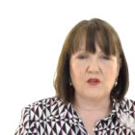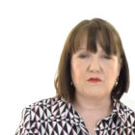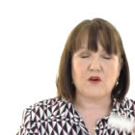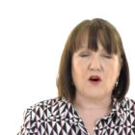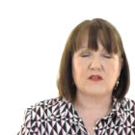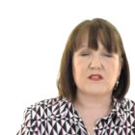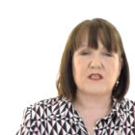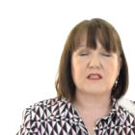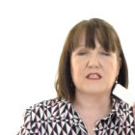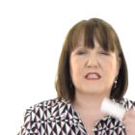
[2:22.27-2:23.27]
You've got
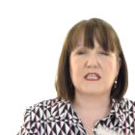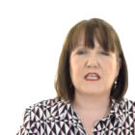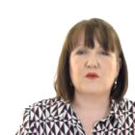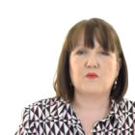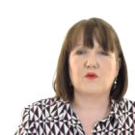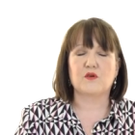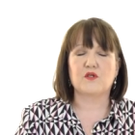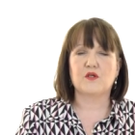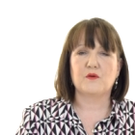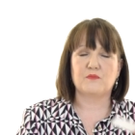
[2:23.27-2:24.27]
cedarwood,
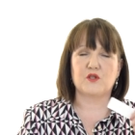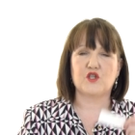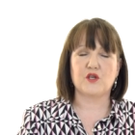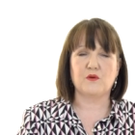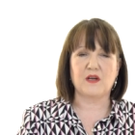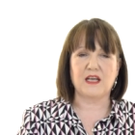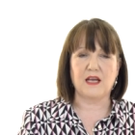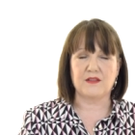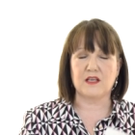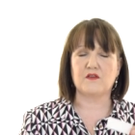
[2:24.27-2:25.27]
patchouli,
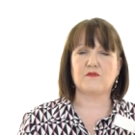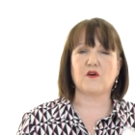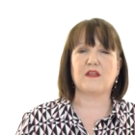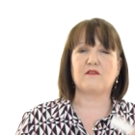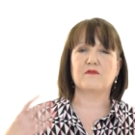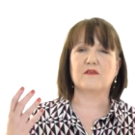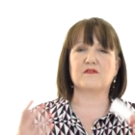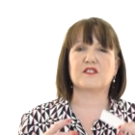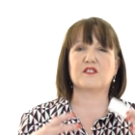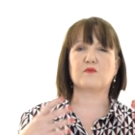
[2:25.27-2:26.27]
and then you've got that real
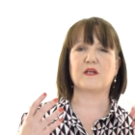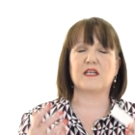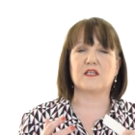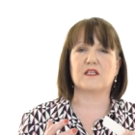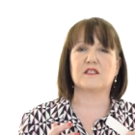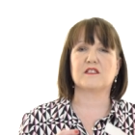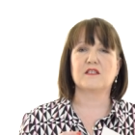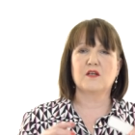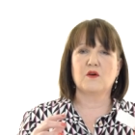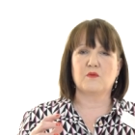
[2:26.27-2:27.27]
sweetness,
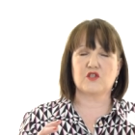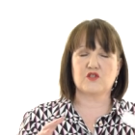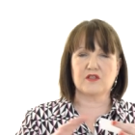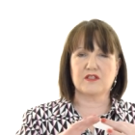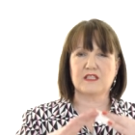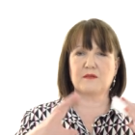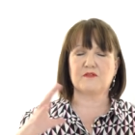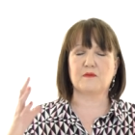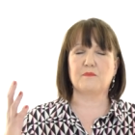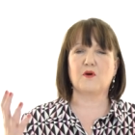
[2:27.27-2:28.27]
which just seems
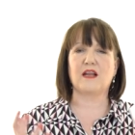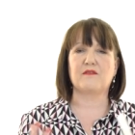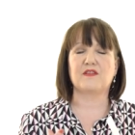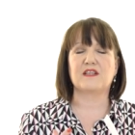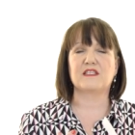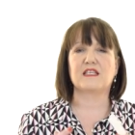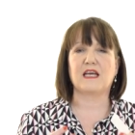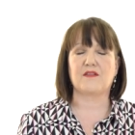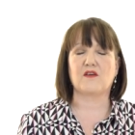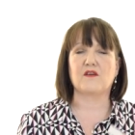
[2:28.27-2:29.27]
to pull everything
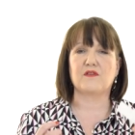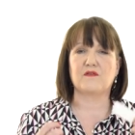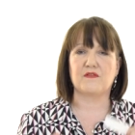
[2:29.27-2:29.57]
together of the